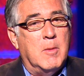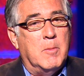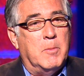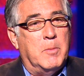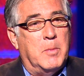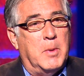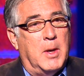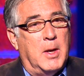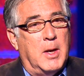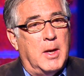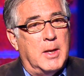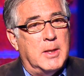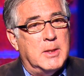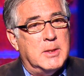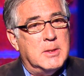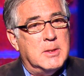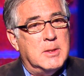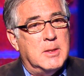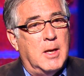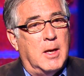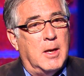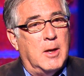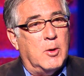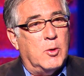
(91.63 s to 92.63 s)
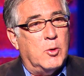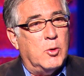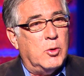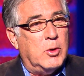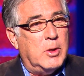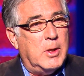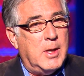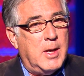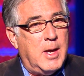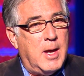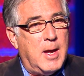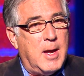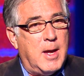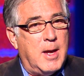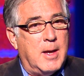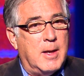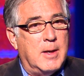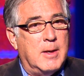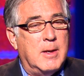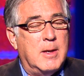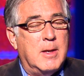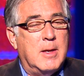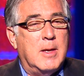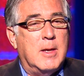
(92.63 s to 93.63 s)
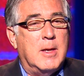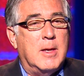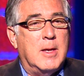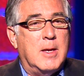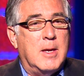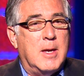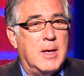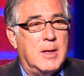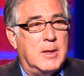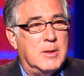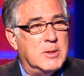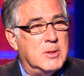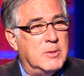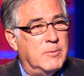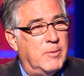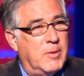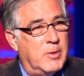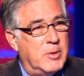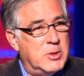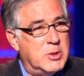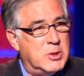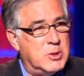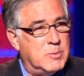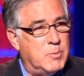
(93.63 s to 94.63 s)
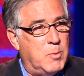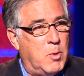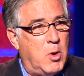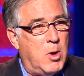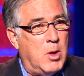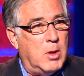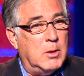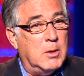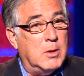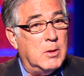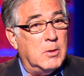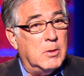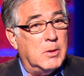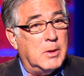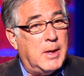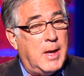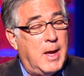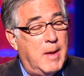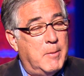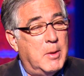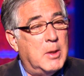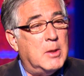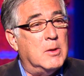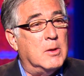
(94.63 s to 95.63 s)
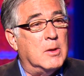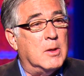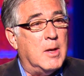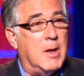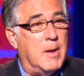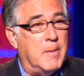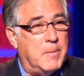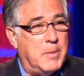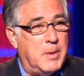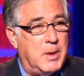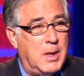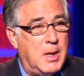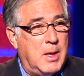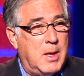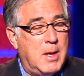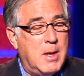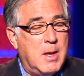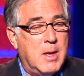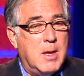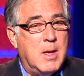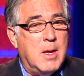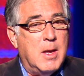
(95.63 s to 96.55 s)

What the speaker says: but early on, he had a very small little chemical company,